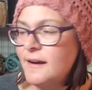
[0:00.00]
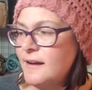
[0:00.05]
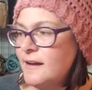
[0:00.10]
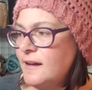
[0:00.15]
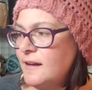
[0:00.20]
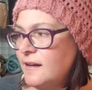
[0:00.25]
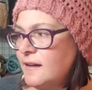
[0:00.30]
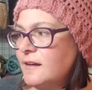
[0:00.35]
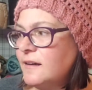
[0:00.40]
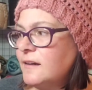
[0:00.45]

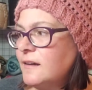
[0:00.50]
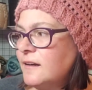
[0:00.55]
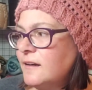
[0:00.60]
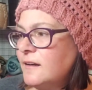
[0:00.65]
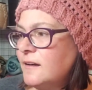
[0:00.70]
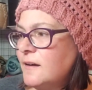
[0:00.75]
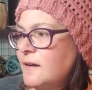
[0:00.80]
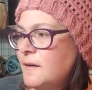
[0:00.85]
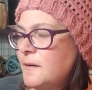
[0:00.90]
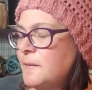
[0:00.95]
it
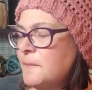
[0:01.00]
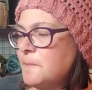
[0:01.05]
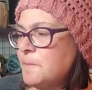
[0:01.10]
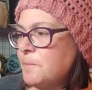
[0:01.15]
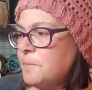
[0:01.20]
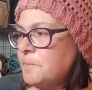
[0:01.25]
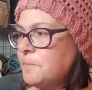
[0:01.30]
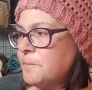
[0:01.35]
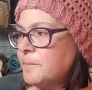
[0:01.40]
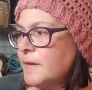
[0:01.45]

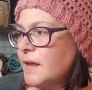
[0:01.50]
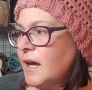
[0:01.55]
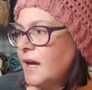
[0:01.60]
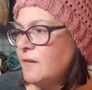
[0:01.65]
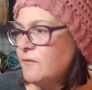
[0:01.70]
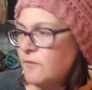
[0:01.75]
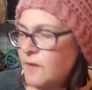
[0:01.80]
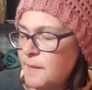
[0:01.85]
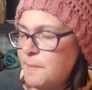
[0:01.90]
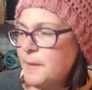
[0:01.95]

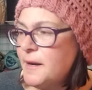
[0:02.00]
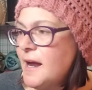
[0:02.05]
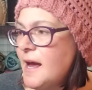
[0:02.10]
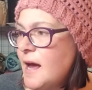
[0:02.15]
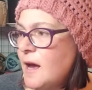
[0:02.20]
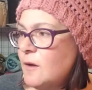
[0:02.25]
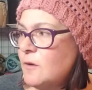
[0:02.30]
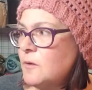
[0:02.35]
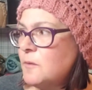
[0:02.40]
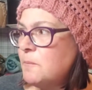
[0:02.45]
and rip it
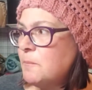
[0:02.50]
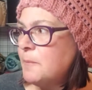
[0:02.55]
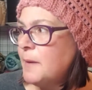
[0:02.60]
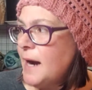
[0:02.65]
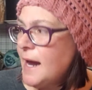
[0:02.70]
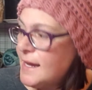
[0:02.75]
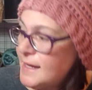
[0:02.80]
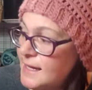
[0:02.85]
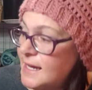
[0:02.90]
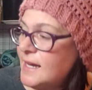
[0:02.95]
out.
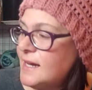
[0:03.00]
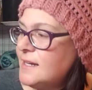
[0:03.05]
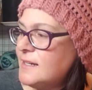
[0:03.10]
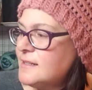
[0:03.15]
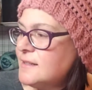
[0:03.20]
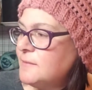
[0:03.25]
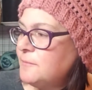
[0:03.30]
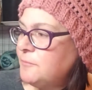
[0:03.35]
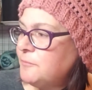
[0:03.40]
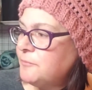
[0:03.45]
But I get
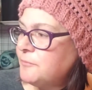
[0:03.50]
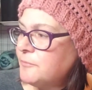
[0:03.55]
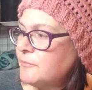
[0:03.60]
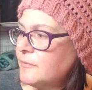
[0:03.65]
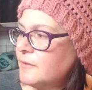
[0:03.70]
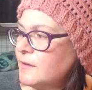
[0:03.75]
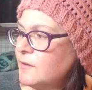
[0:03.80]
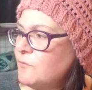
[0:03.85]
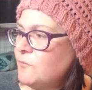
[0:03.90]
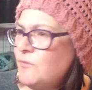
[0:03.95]

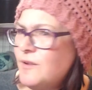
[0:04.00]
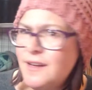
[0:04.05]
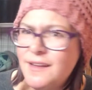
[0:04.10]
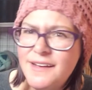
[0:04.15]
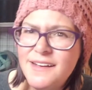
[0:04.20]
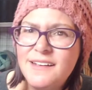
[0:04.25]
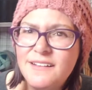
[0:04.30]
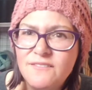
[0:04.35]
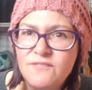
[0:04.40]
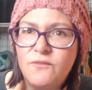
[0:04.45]

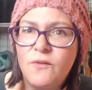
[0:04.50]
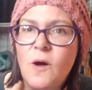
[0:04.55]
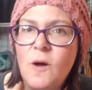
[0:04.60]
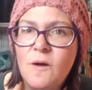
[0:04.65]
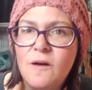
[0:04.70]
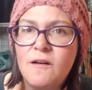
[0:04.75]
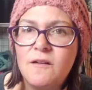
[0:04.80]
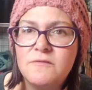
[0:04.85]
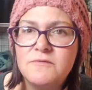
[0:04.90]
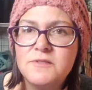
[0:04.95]
really
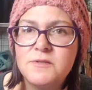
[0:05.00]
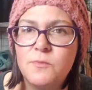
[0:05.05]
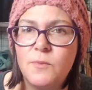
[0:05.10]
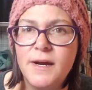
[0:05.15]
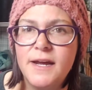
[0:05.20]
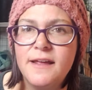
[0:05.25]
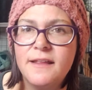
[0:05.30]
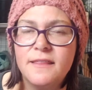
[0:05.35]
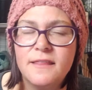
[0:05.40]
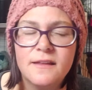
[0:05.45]
involved
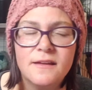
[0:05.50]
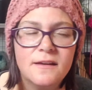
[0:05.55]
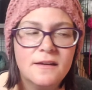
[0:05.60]
with